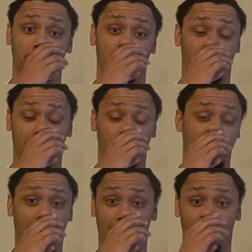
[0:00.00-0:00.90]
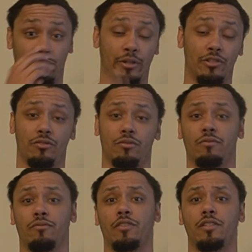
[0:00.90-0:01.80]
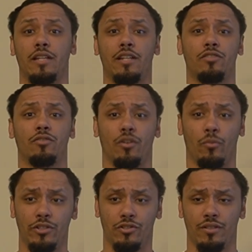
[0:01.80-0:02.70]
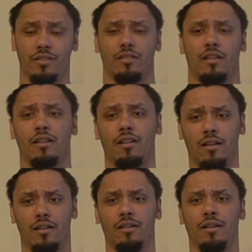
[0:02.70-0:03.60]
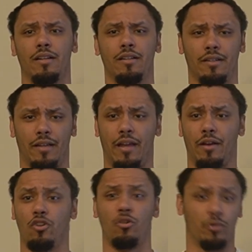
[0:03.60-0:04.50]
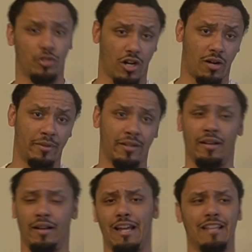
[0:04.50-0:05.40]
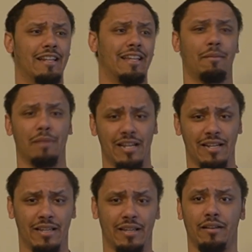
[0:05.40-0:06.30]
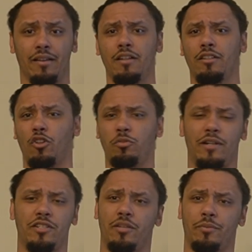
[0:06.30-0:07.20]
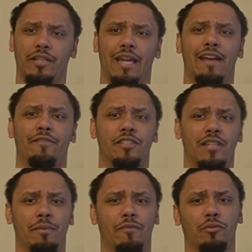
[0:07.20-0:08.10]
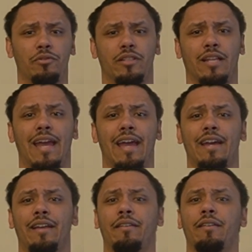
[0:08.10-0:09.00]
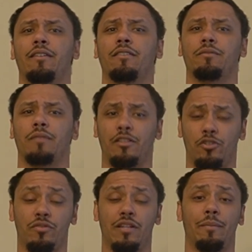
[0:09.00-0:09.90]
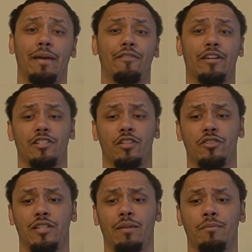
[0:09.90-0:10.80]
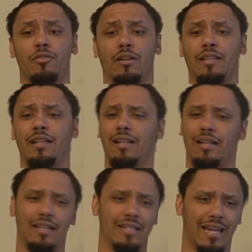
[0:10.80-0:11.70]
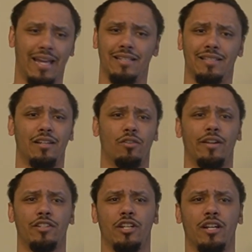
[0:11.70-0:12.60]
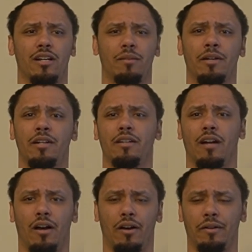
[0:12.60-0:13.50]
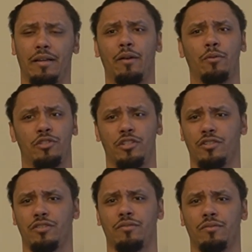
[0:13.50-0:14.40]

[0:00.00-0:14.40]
some type of influential for the Saints during their win streak, and Cooper Sharman and Anthony Caminiti, and those players didn't really have the same influence that they had as you've seen them have against other teams. So I think that Nick Haynes did a great job. It was